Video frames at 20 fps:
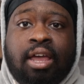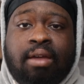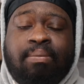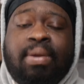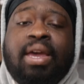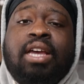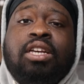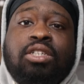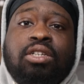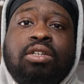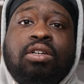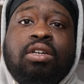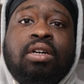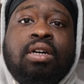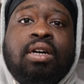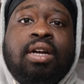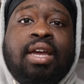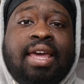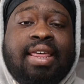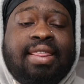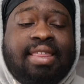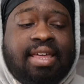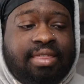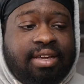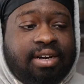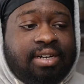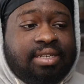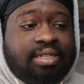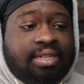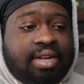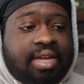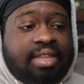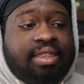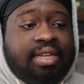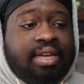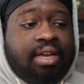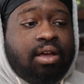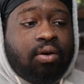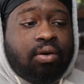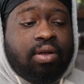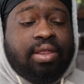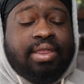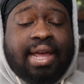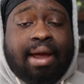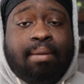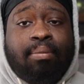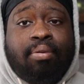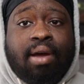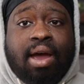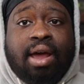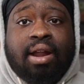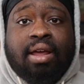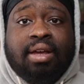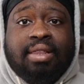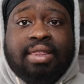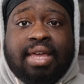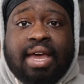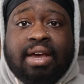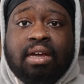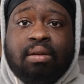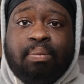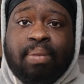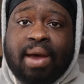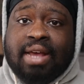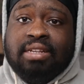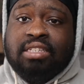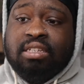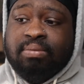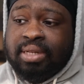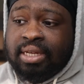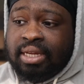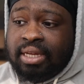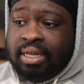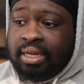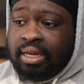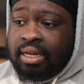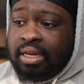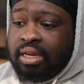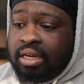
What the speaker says: make sure that there's nothing on that product that could possibly